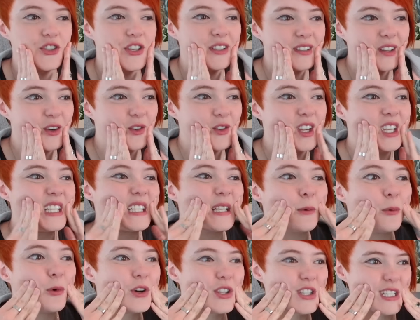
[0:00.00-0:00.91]
she's agreed
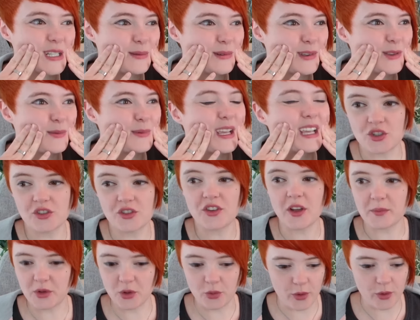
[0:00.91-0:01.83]
to watch it with me.
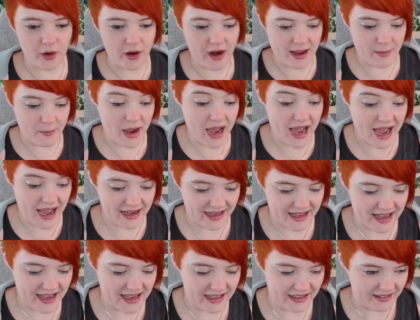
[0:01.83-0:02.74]
Just up to where I'm
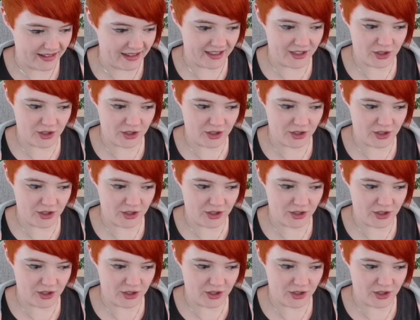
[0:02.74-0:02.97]
at again,